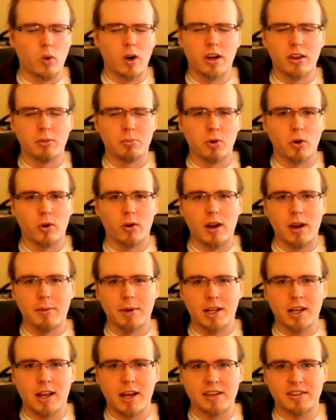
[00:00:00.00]
of the
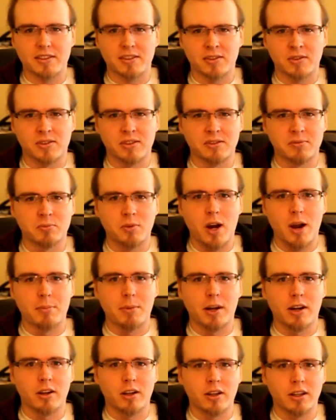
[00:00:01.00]
programming classes was
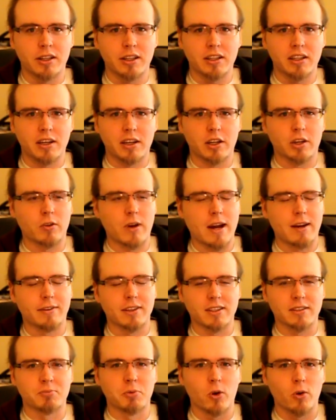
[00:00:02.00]
primarily
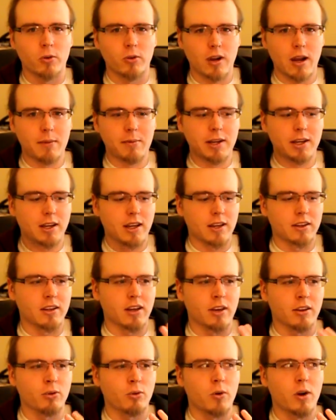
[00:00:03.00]
graphics programming, and the
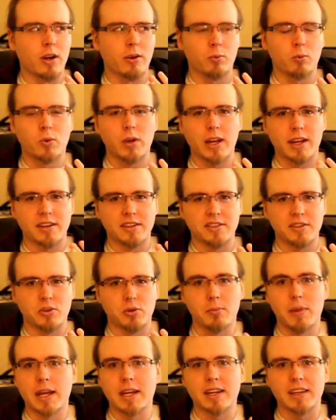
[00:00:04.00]
other one we had to
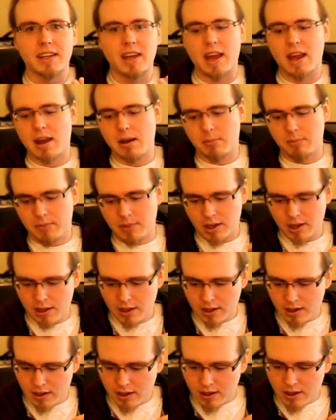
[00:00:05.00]
make a game.
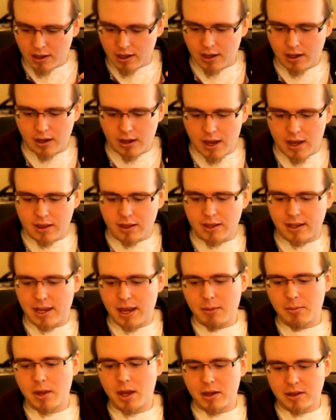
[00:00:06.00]
And the
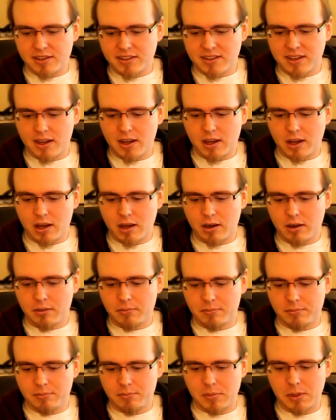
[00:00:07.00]
game that
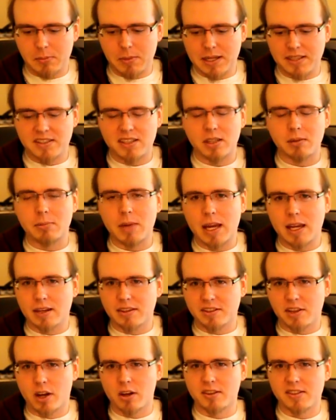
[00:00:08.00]
me and my team made
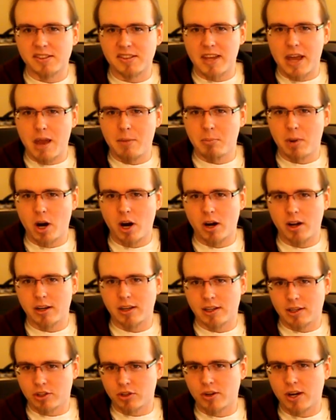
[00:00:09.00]
is called Slampart.
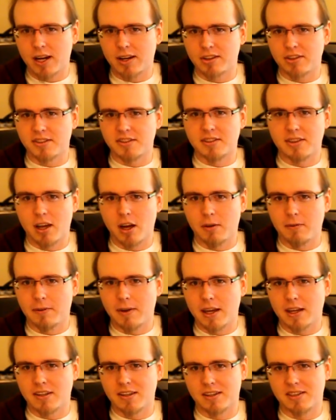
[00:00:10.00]
You can try it yourself
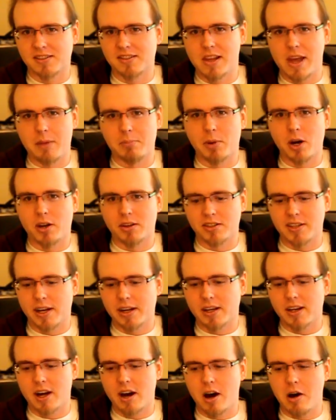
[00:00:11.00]
at
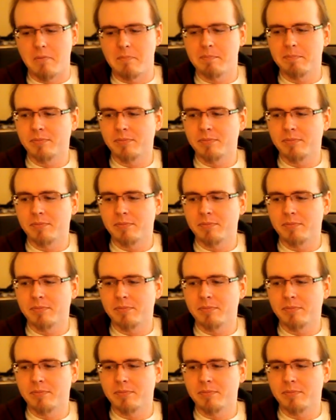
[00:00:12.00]
slampart.com.